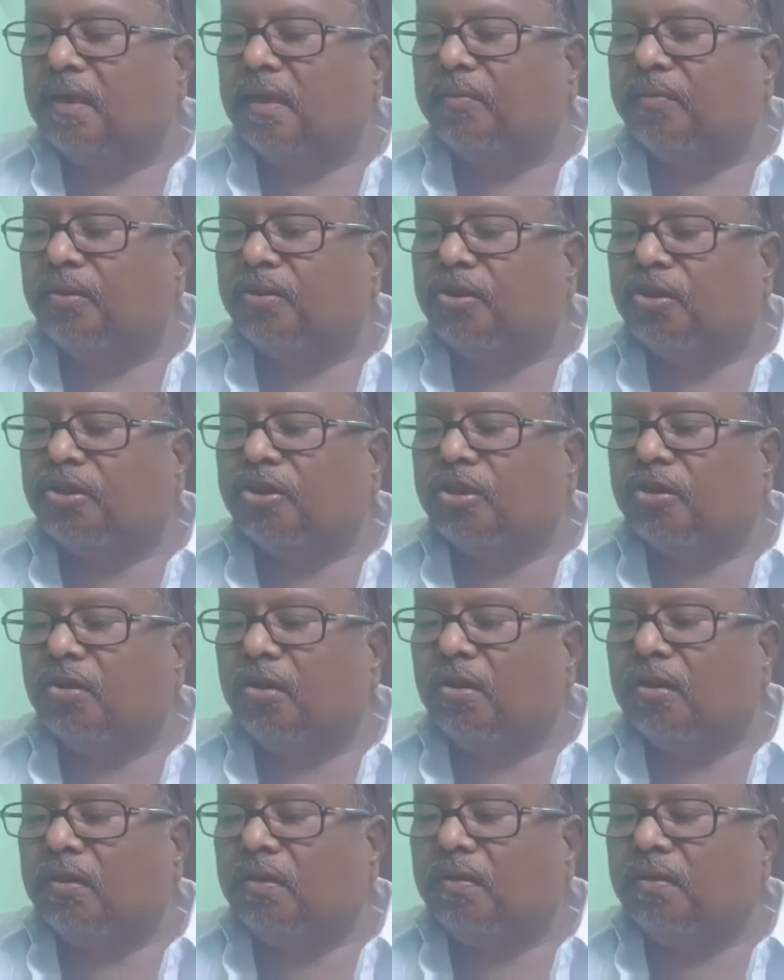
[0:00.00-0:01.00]

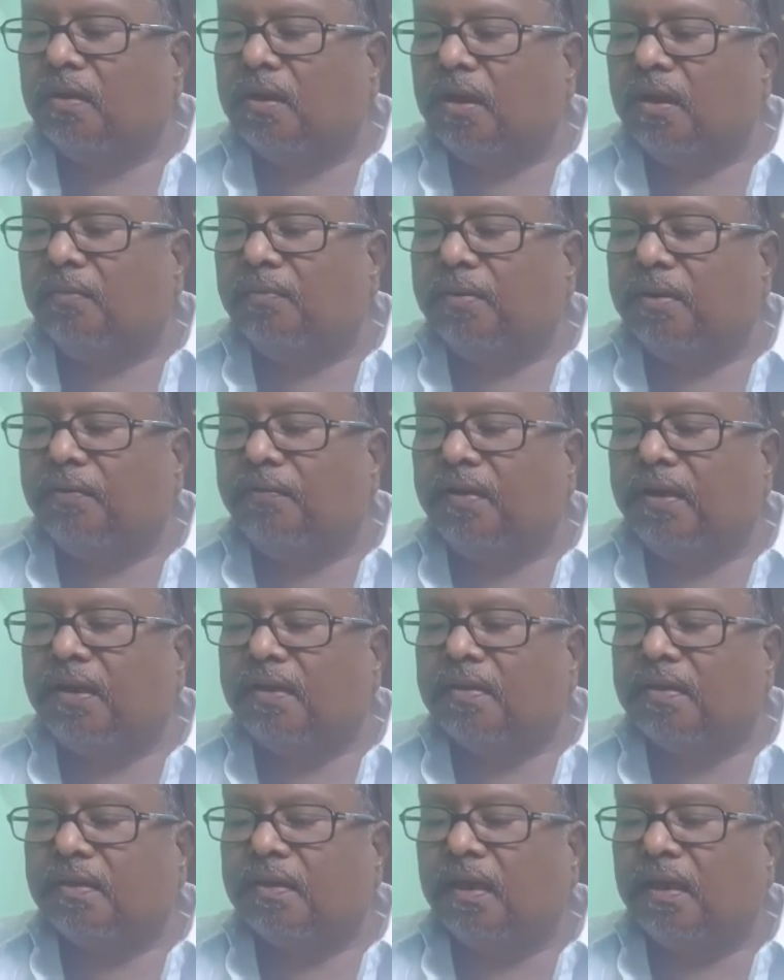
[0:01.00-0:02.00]
Progesterone
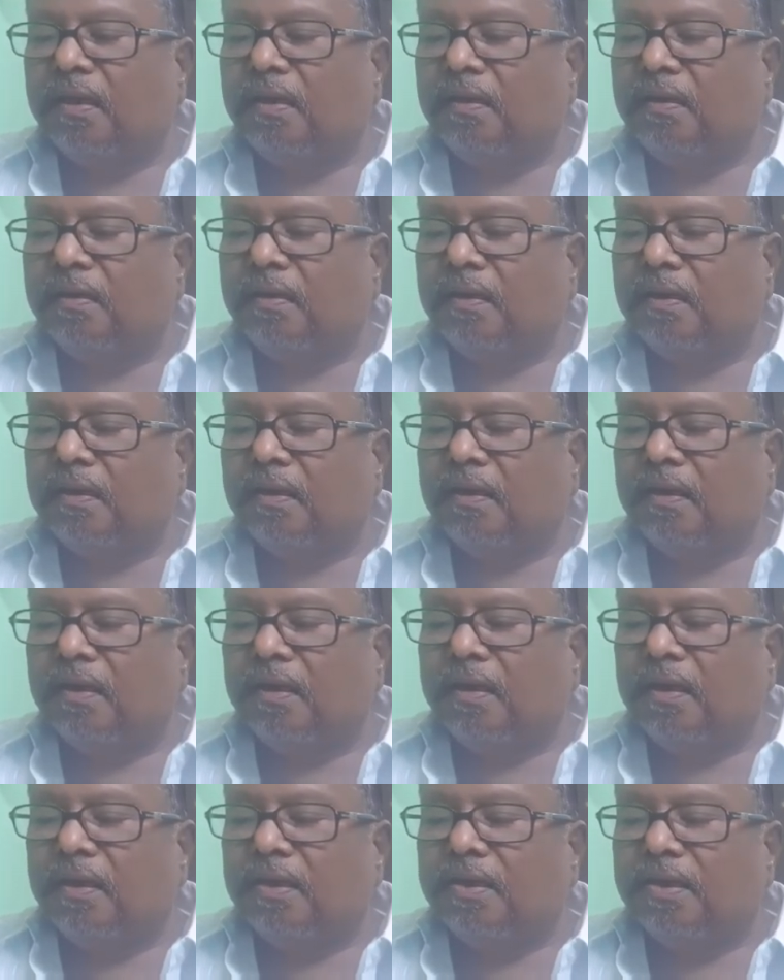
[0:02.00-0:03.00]
prevents the
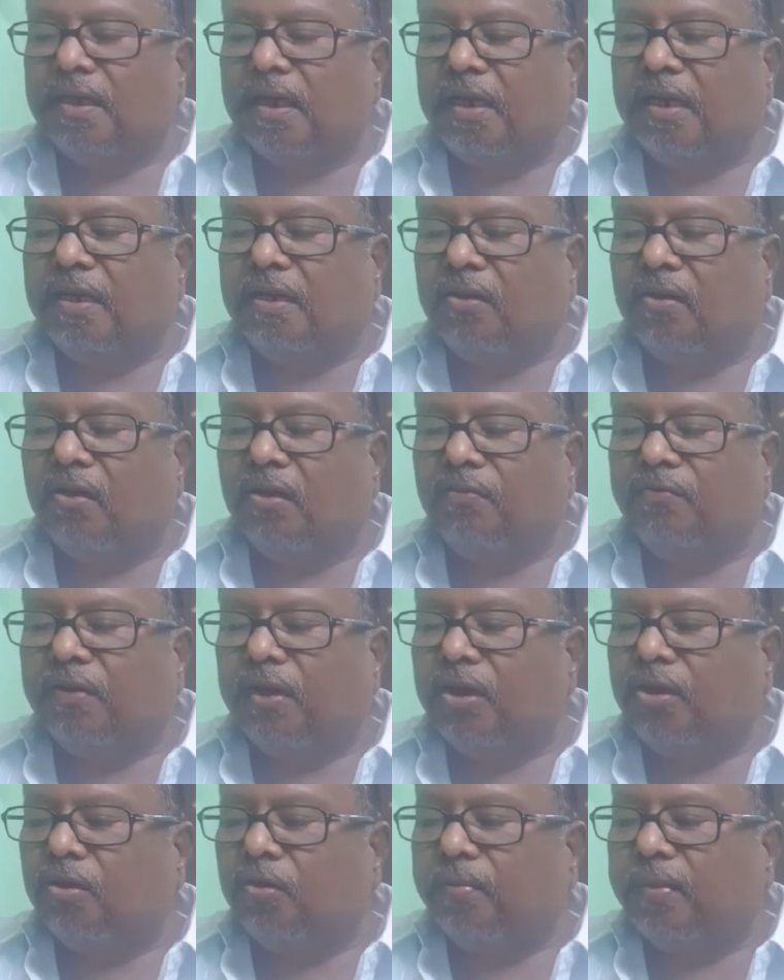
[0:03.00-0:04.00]
shedding of
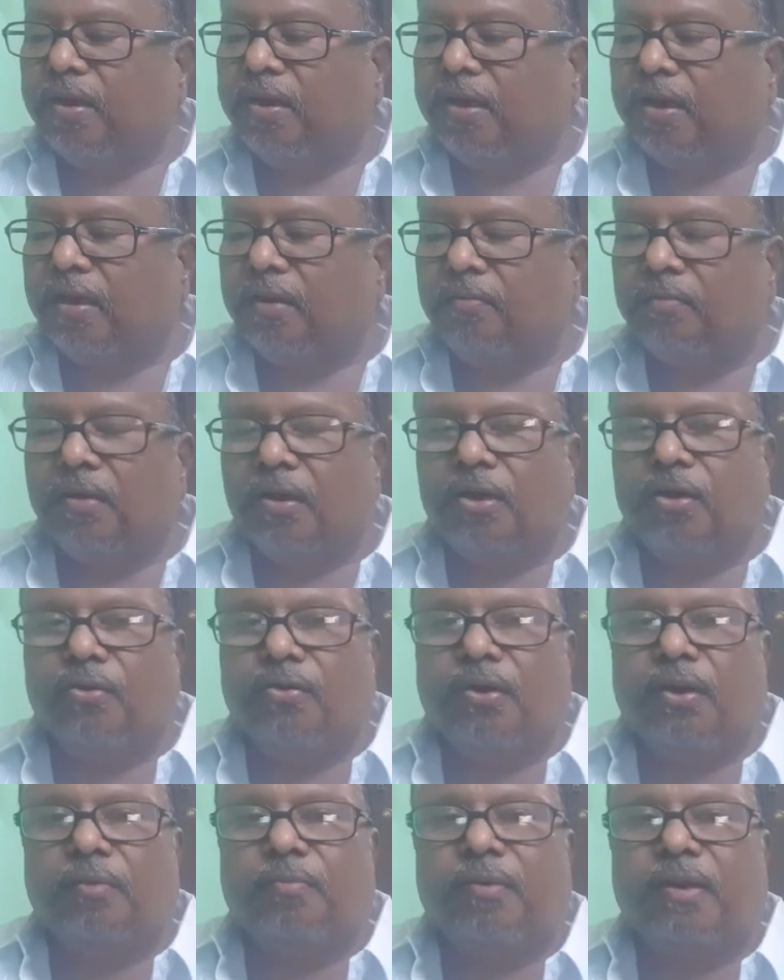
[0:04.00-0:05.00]
endometrium
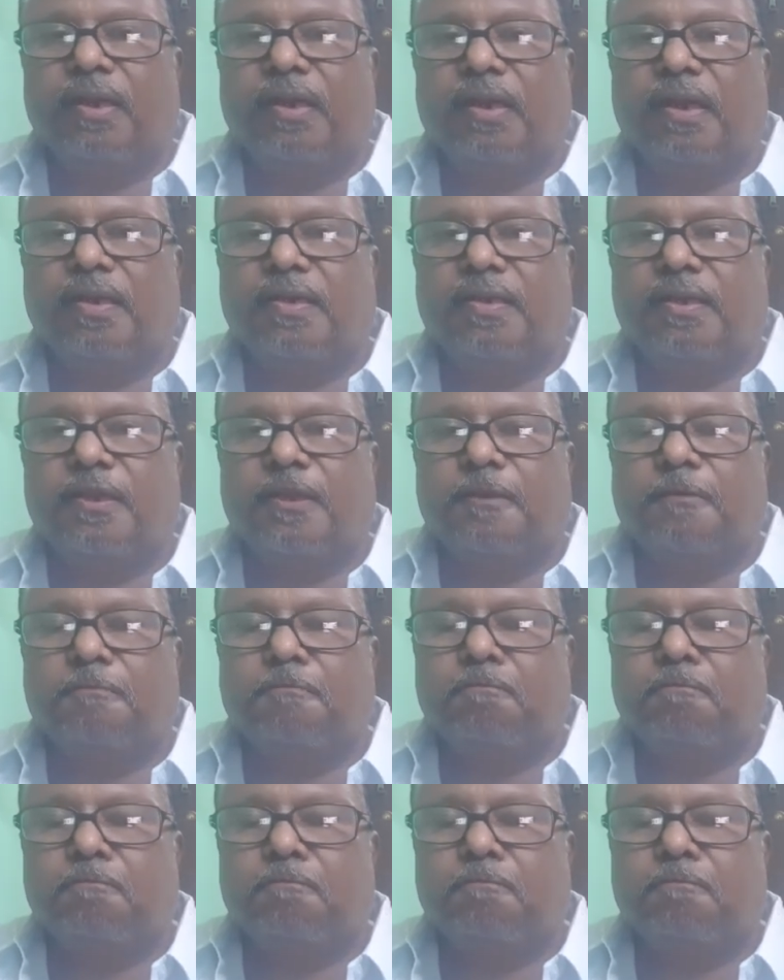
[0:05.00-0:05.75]
during pregnancy.